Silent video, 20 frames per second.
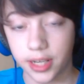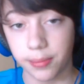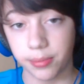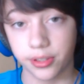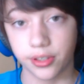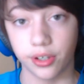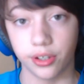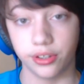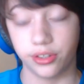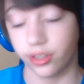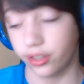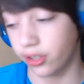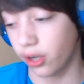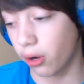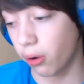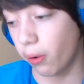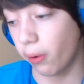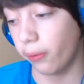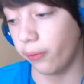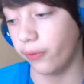team scores a
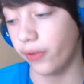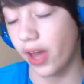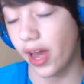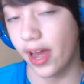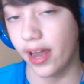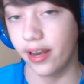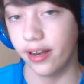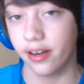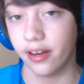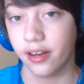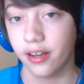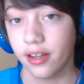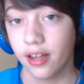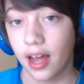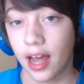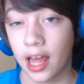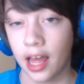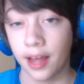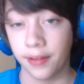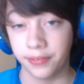goal, then
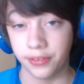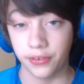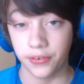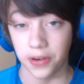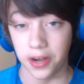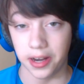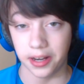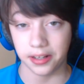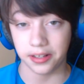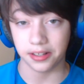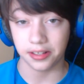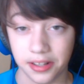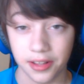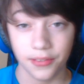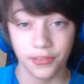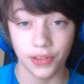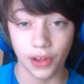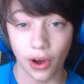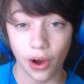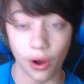I have to drink
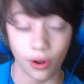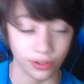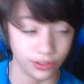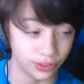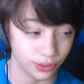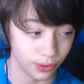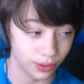the hot